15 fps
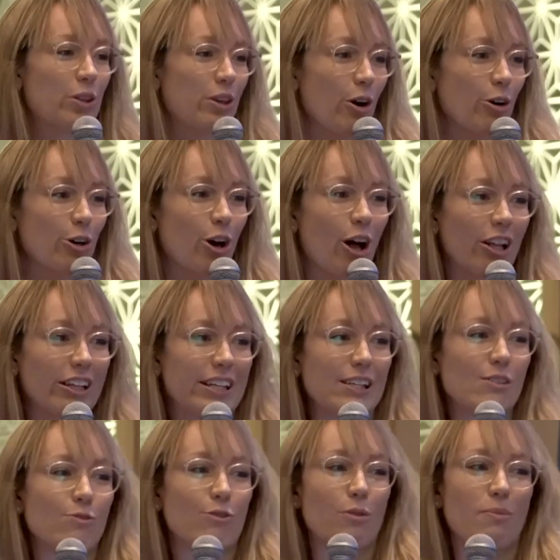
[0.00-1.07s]
our
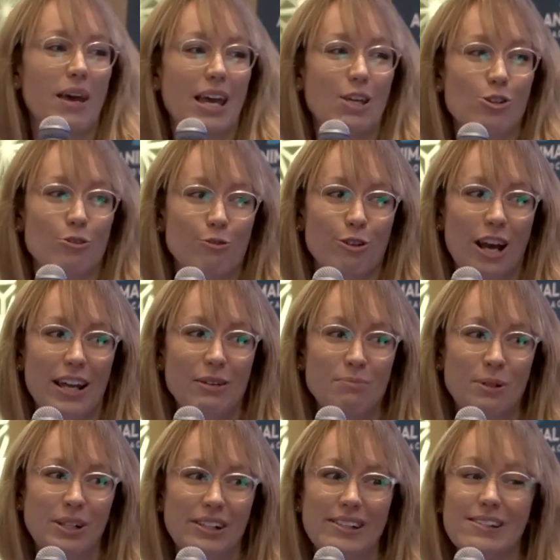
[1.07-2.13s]
colleagues from Asia for
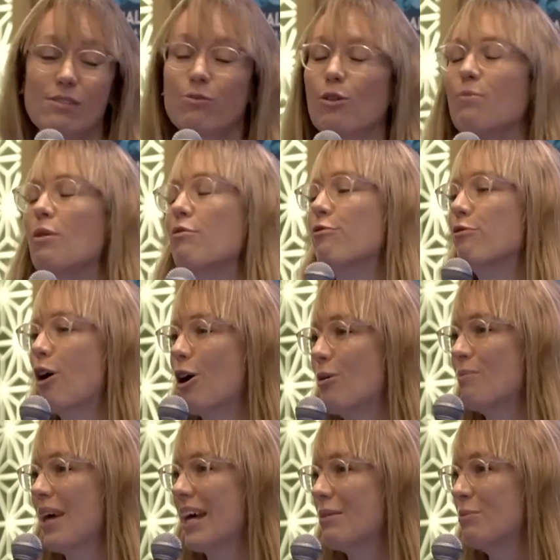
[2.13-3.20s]
Animals, from the
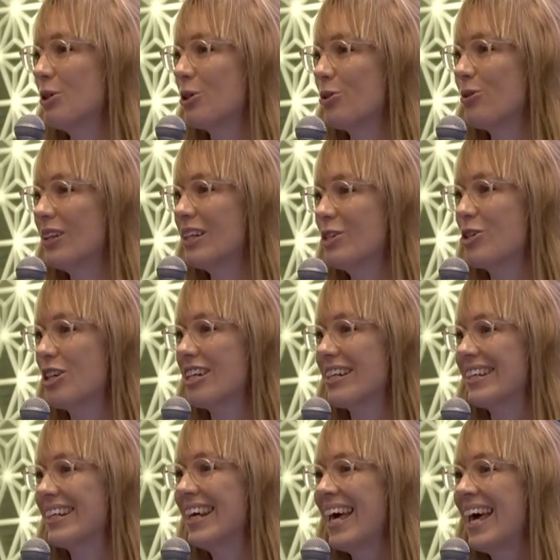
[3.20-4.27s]
Farm Animal
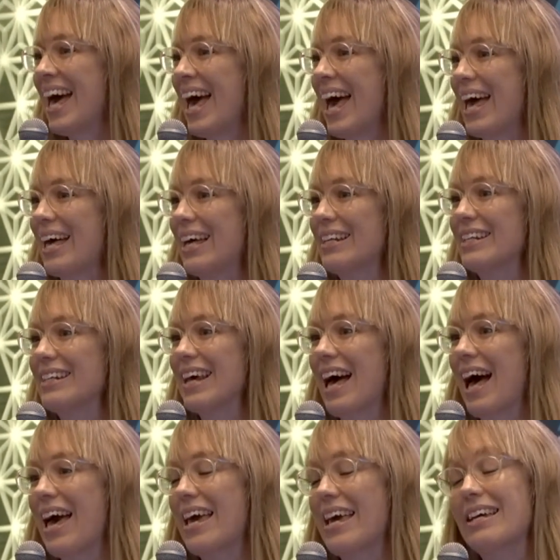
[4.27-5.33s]
Coalition, and
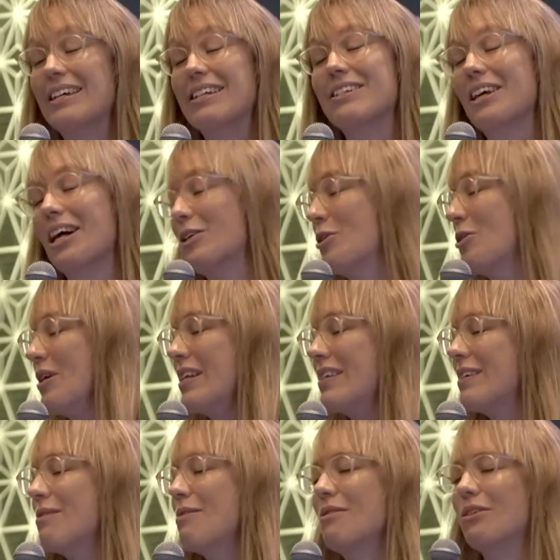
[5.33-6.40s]
I can tell you
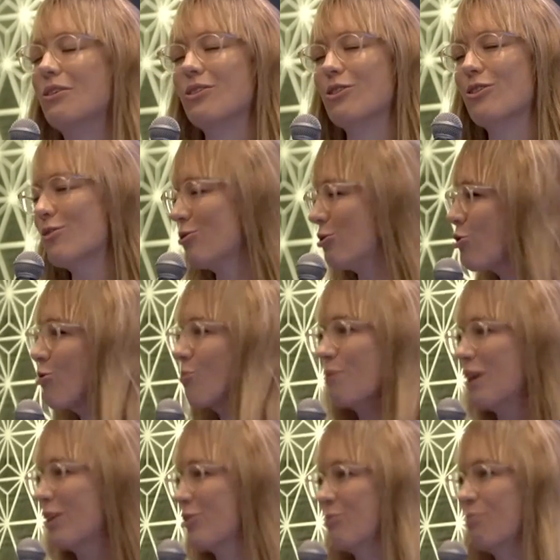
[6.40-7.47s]
it's a true
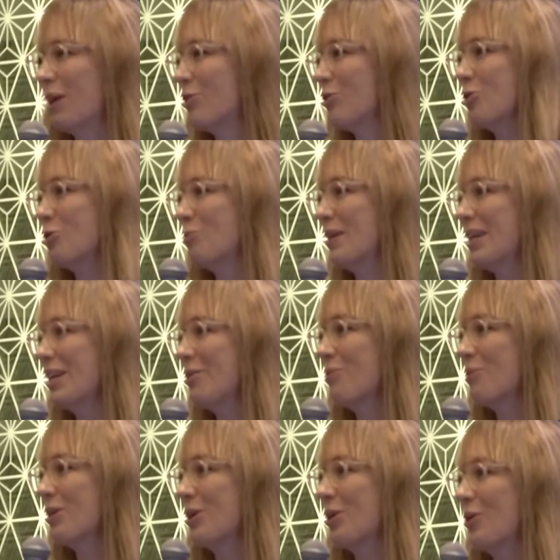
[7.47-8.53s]
pleasure to be here
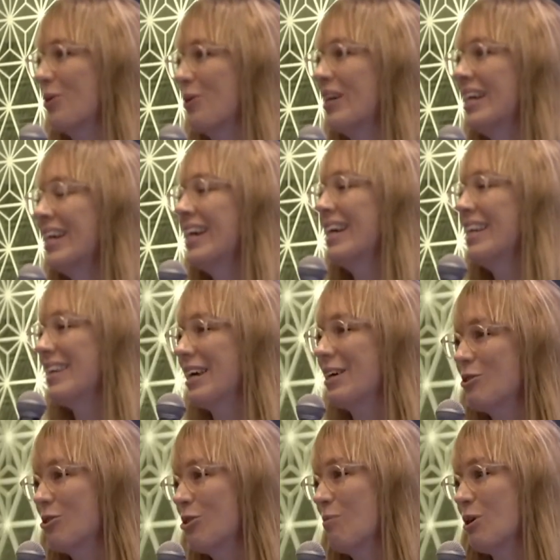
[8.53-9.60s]
with you.
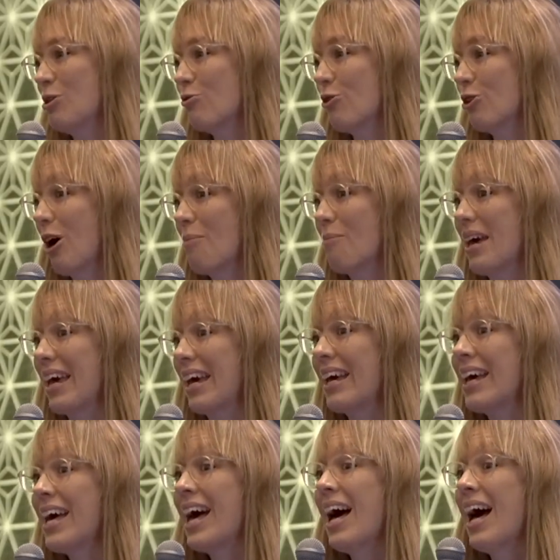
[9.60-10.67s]
Thank you so much for coming.
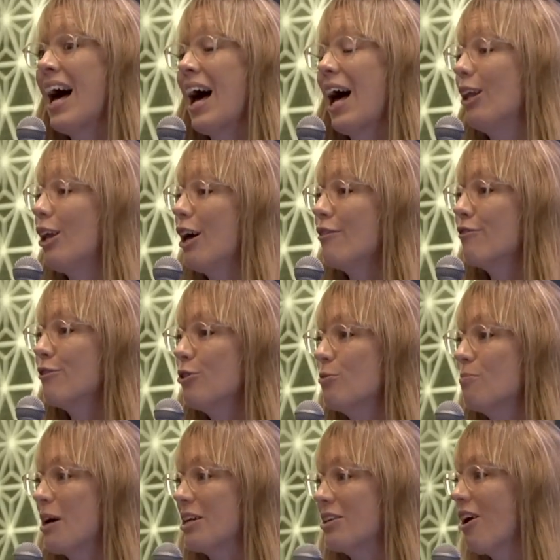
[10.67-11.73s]
A lot of you
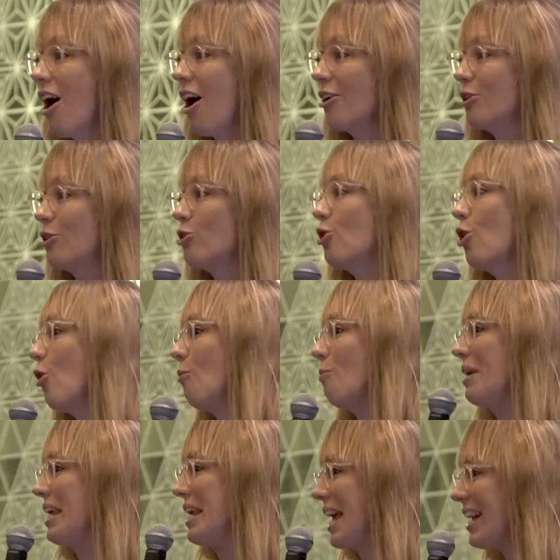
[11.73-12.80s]
might not know
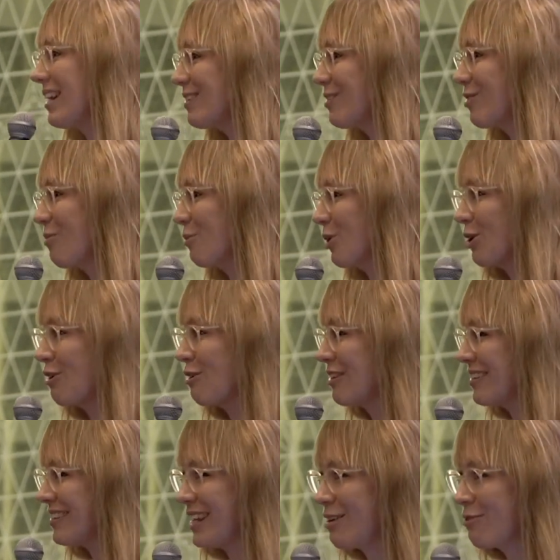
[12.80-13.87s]
me yet, so I'm going to
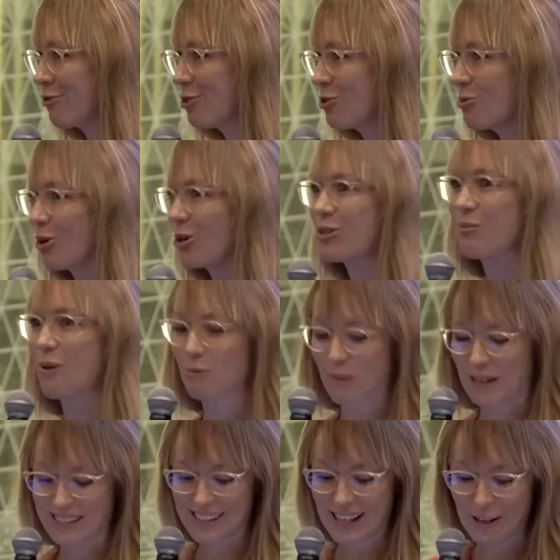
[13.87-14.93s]
say a few words about
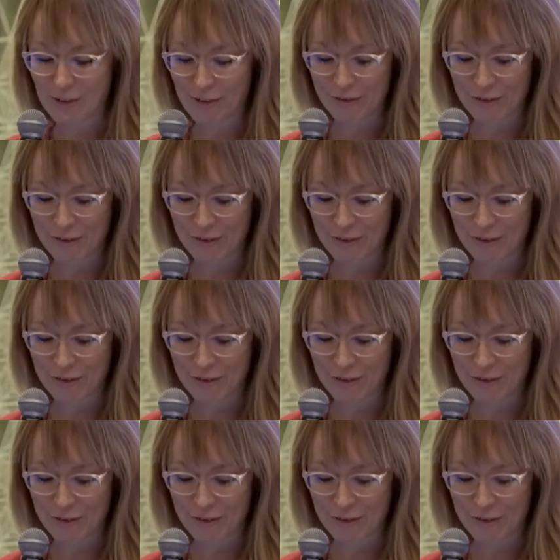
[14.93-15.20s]
myself.